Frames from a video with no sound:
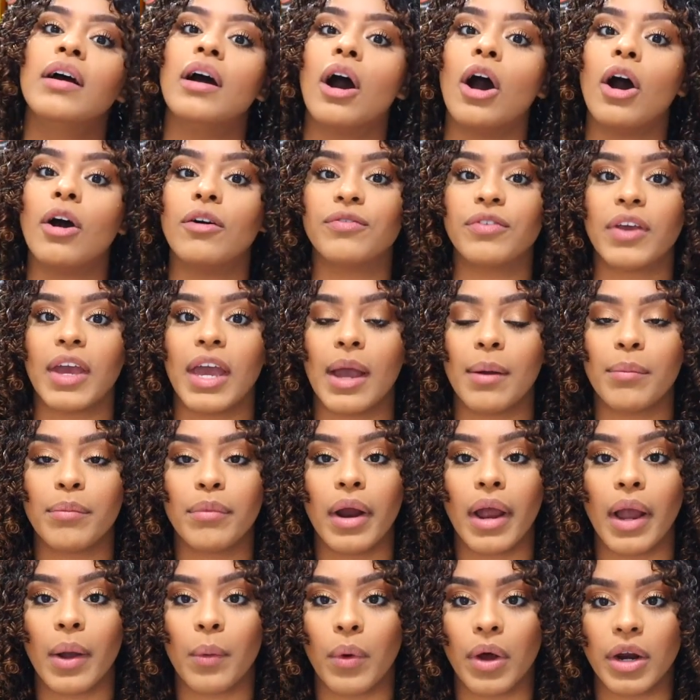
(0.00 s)
off
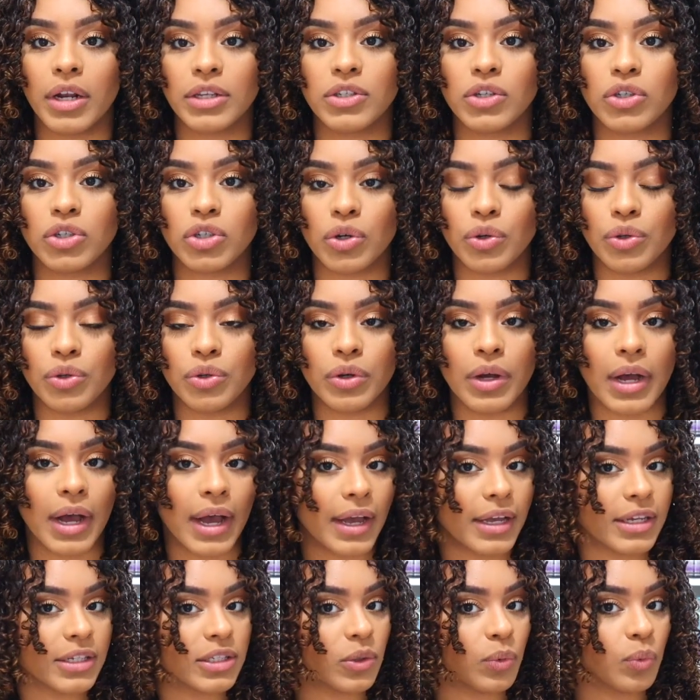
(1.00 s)
camera. I wanted to show you
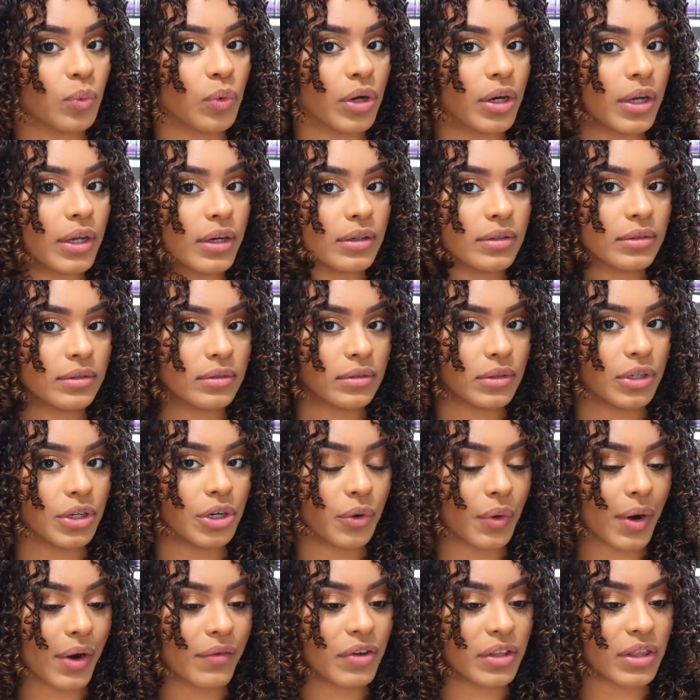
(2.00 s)
guys what, you
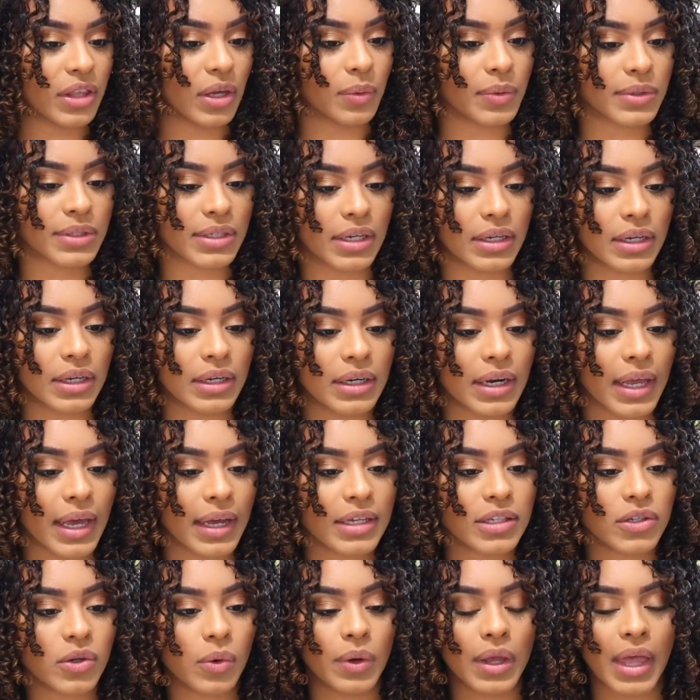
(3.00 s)
know, everything was looking
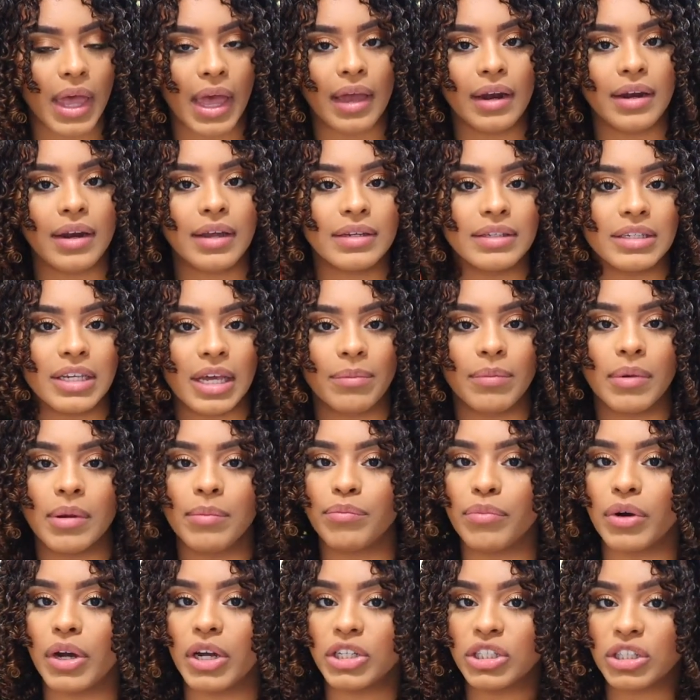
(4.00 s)
like. So again,
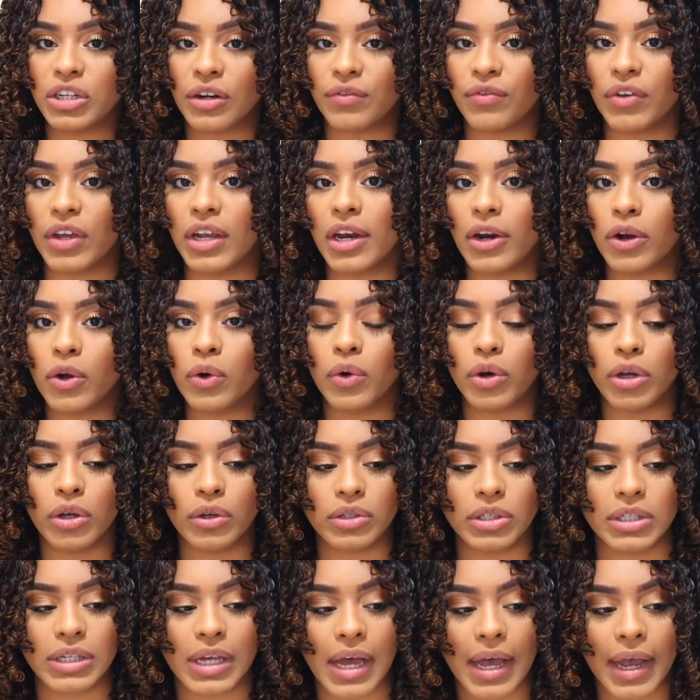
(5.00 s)
Denman brush, finger
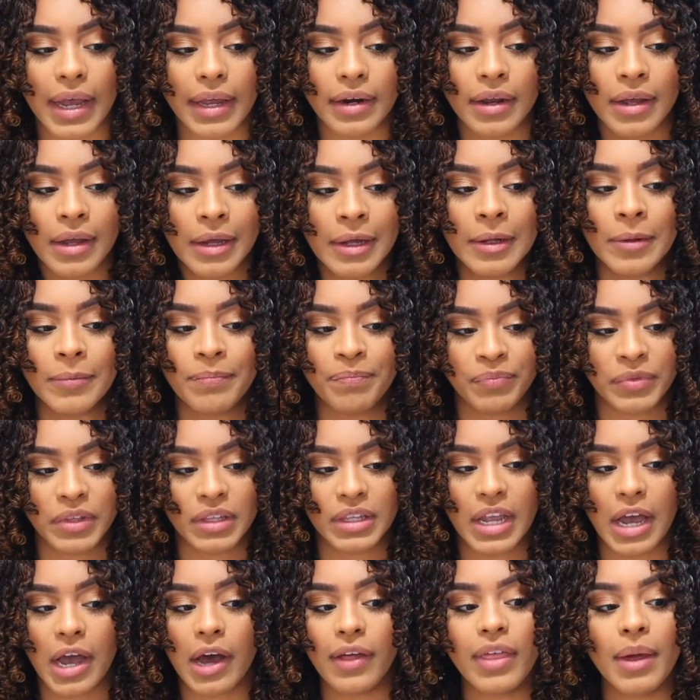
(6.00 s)
coil side.
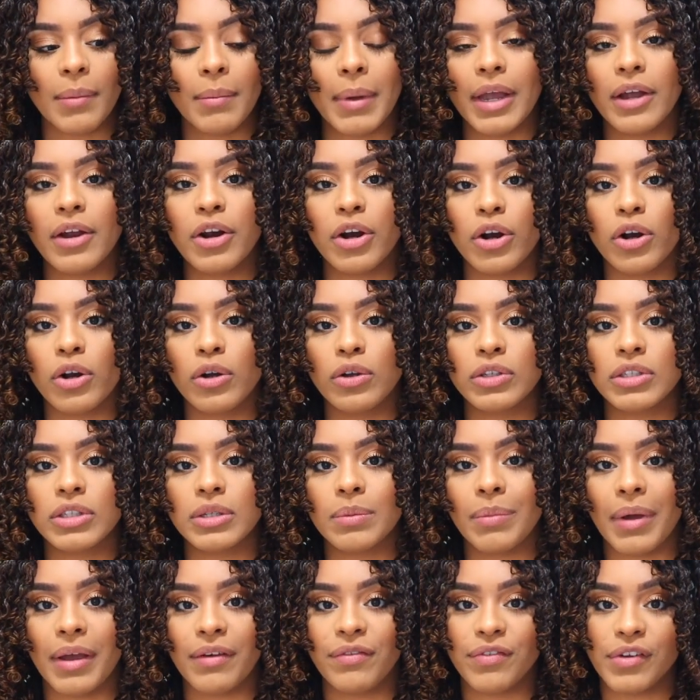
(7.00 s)
Now that my curls,
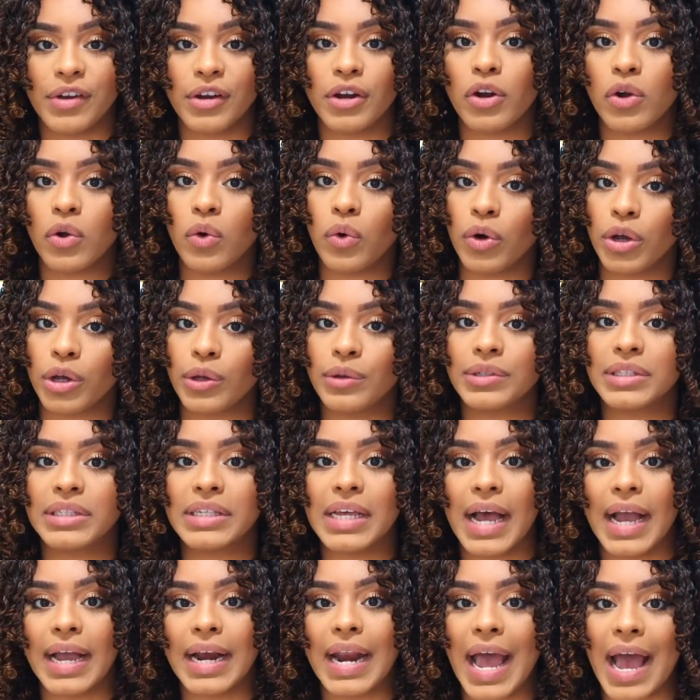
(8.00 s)
my finger coil
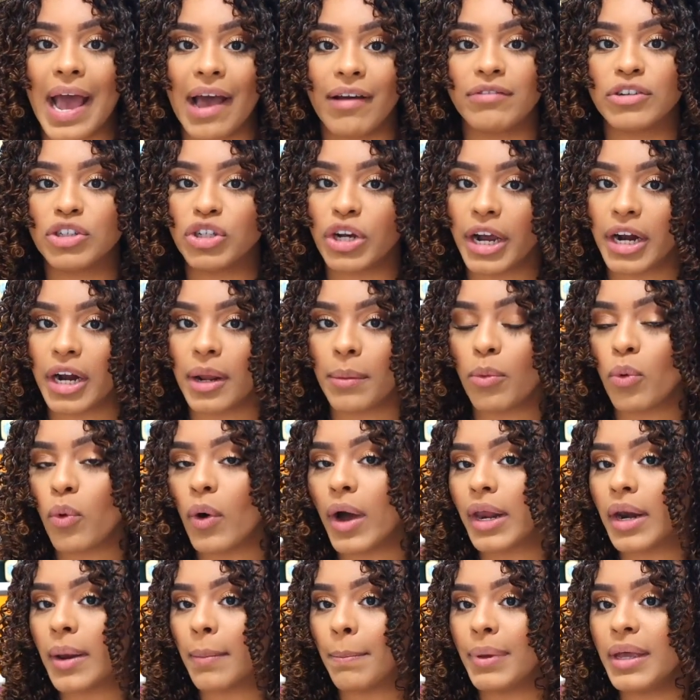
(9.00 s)
side have dried up
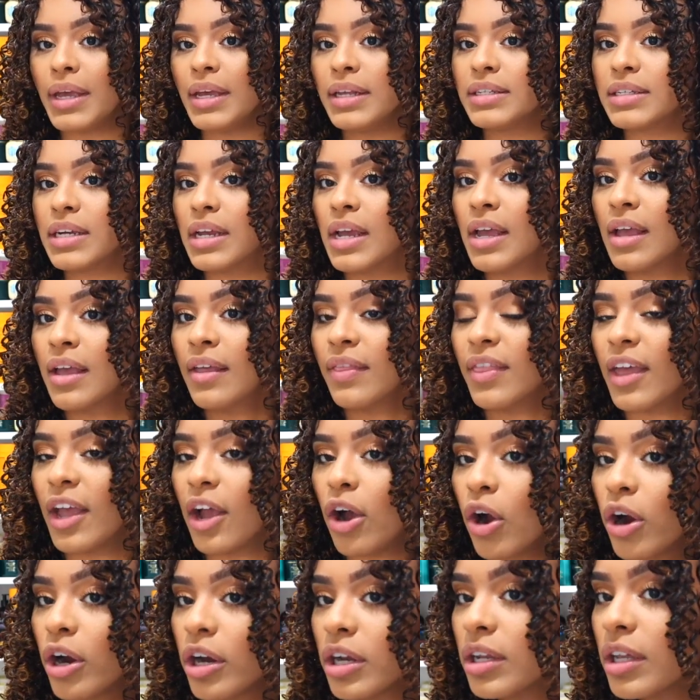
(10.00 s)
quite a bit, they
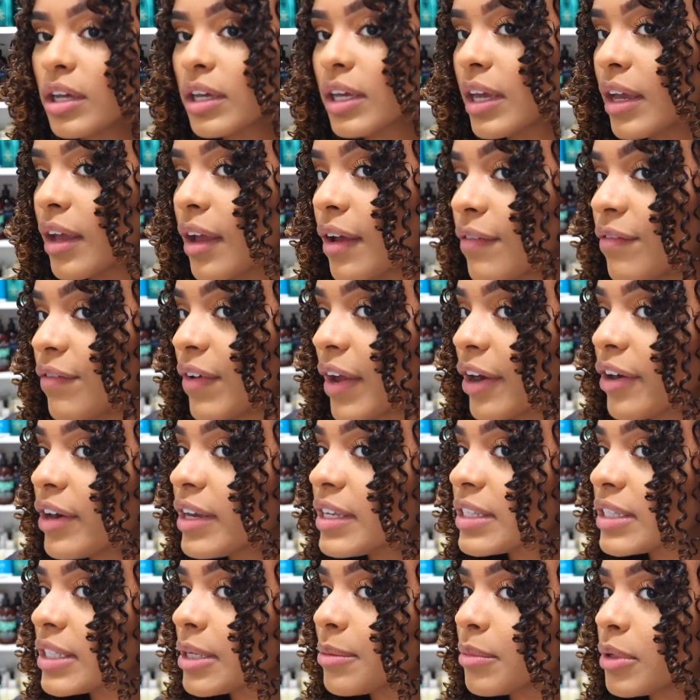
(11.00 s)
are looking
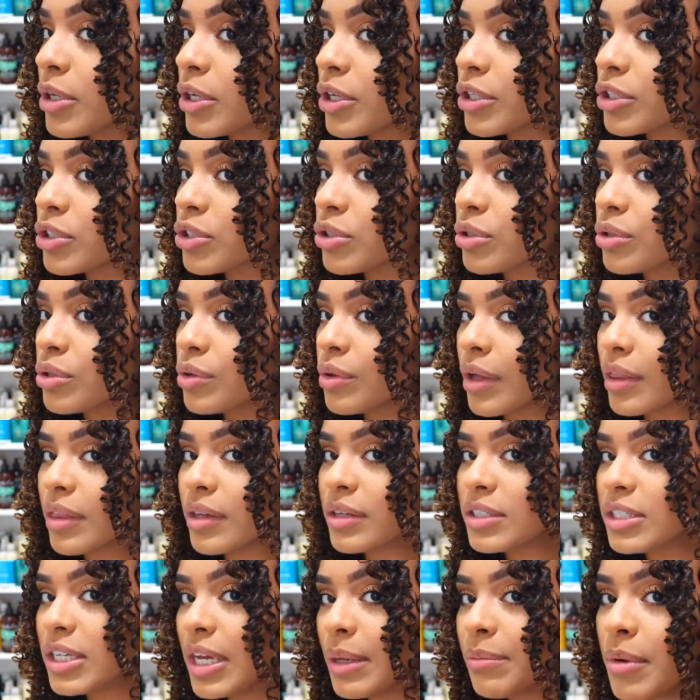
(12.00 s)
very similar to
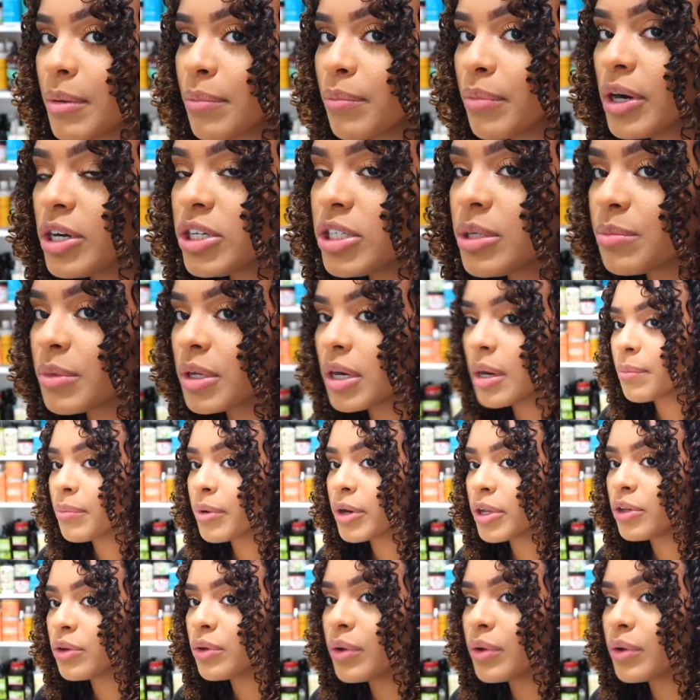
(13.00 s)
the Denman brush. I'm gonna bring